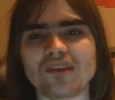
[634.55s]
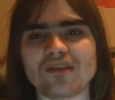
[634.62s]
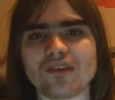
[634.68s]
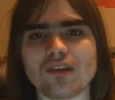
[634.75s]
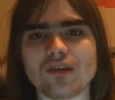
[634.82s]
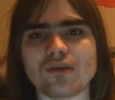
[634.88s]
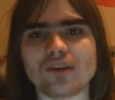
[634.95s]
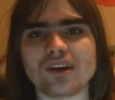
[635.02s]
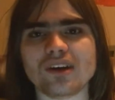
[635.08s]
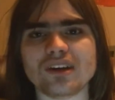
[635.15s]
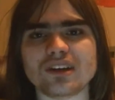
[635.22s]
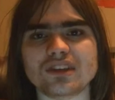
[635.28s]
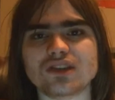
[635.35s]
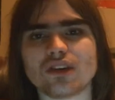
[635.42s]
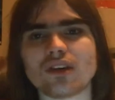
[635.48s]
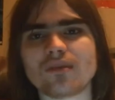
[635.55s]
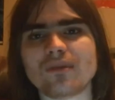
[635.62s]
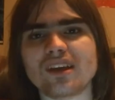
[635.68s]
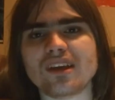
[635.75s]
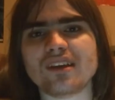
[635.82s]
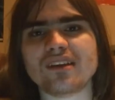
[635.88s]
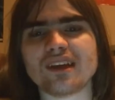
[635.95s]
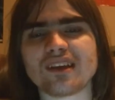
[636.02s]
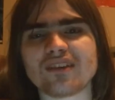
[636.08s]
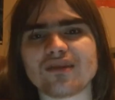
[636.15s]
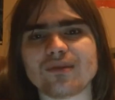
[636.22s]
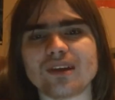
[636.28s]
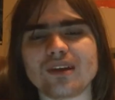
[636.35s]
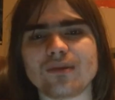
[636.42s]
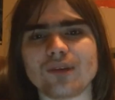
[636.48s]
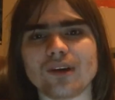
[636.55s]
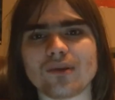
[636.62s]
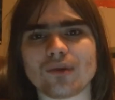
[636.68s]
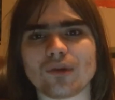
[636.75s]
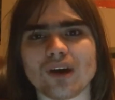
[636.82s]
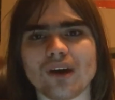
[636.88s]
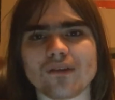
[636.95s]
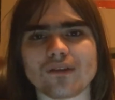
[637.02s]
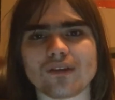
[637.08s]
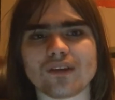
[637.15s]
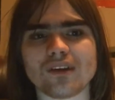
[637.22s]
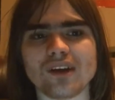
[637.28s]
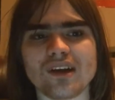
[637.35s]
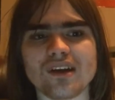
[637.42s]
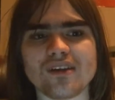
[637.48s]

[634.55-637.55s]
So join me next week when we'll cover